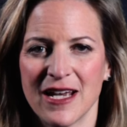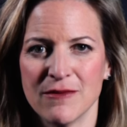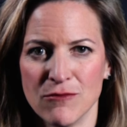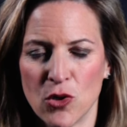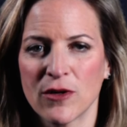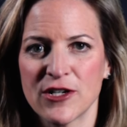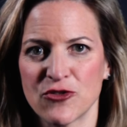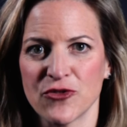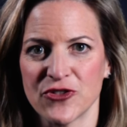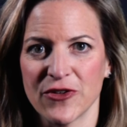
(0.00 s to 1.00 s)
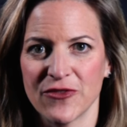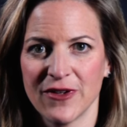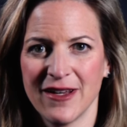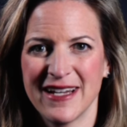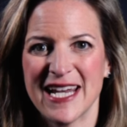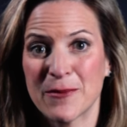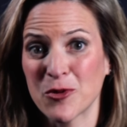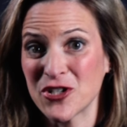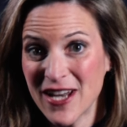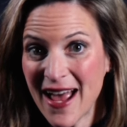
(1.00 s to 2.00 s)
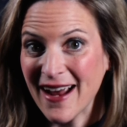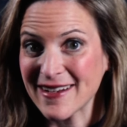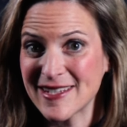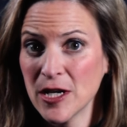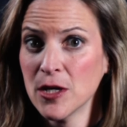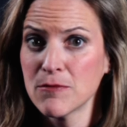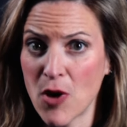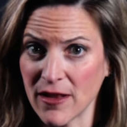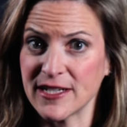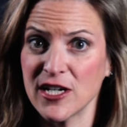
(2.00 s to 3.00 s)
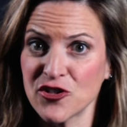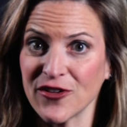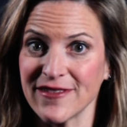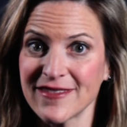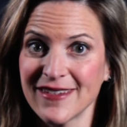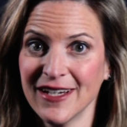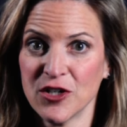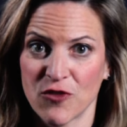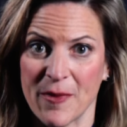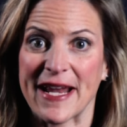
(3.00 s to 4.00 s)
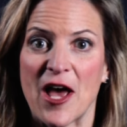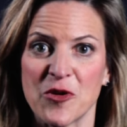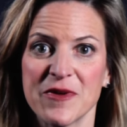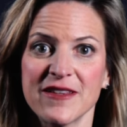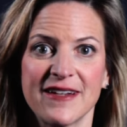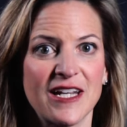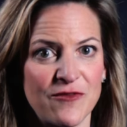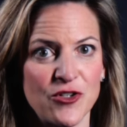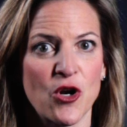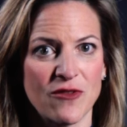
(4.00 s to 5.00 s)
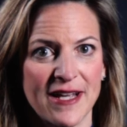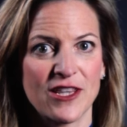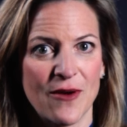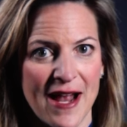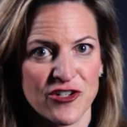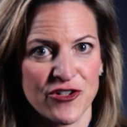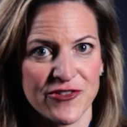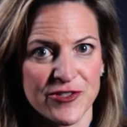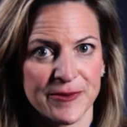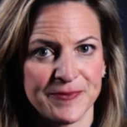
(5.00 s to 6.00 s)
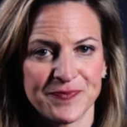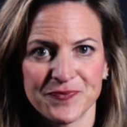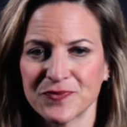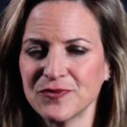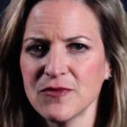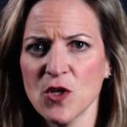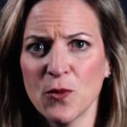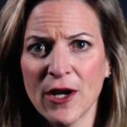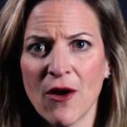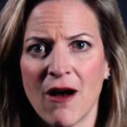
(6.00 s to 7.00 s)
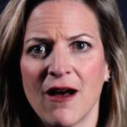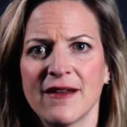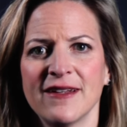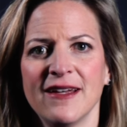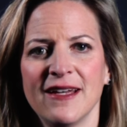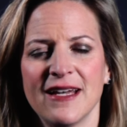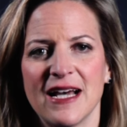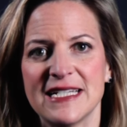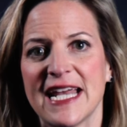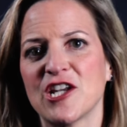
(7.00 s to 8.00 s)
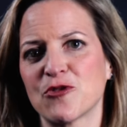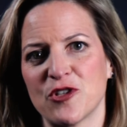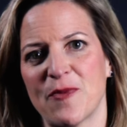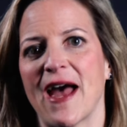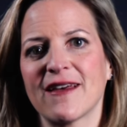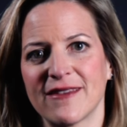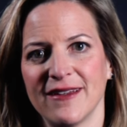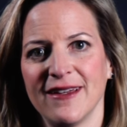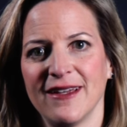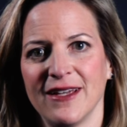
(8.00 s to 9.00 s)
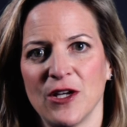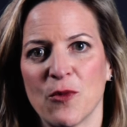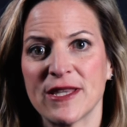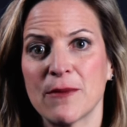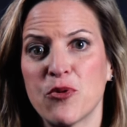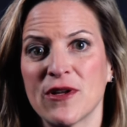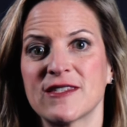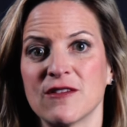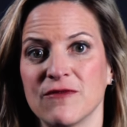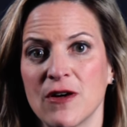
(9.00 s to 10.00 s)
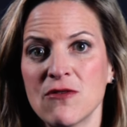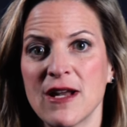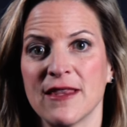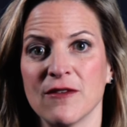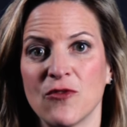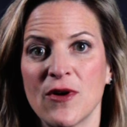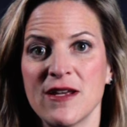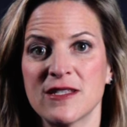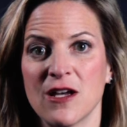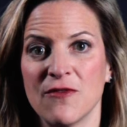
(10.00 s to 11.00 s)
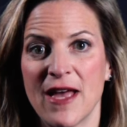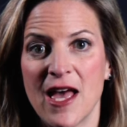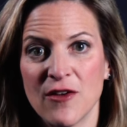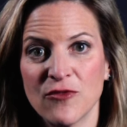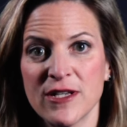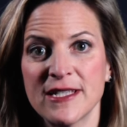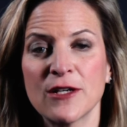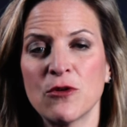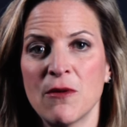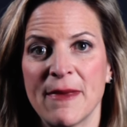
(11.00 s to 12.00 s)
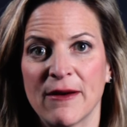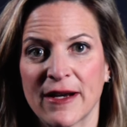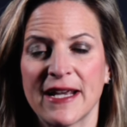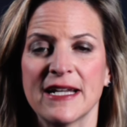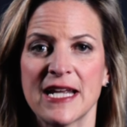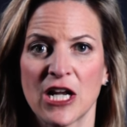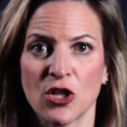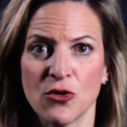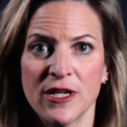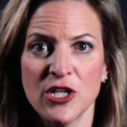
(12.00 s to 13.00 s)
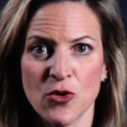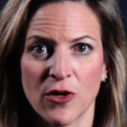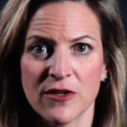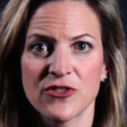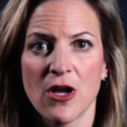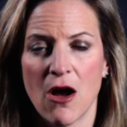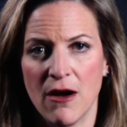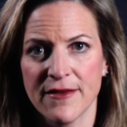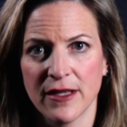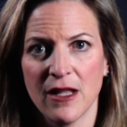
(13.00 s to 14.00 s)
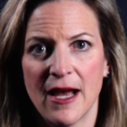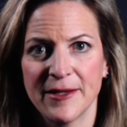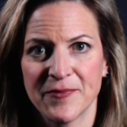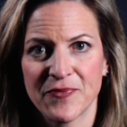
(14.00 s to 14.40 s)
and more intrusive. It protects politicians from accountability if you don't like their actions. We are on a dangerous path, one that puts the vote and the voice of every single American, including yours, on the line.